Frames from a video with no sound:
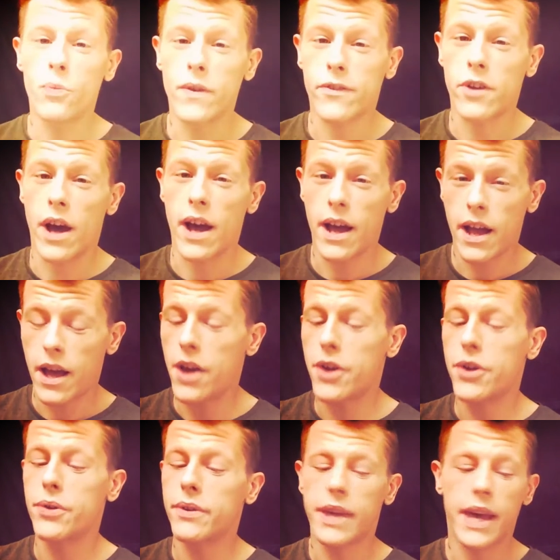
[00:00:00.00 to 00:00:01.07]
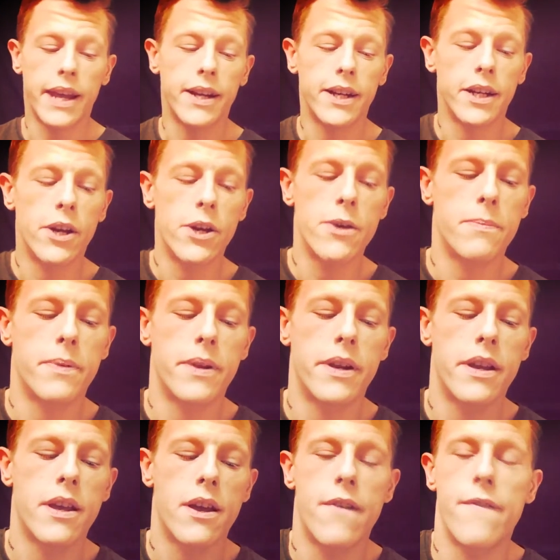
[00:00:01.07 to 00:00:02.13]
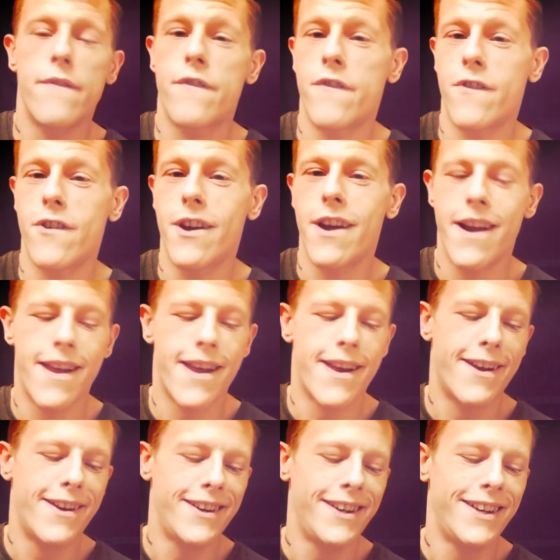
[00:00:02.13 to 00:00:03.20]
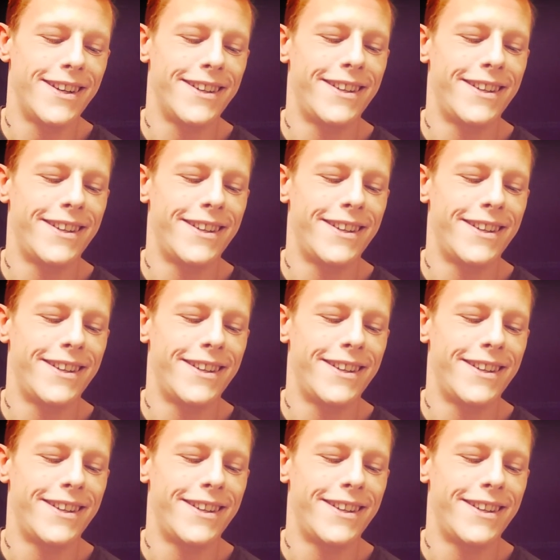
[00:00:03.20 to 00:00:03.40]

We've got a new gay night opening on Friday night.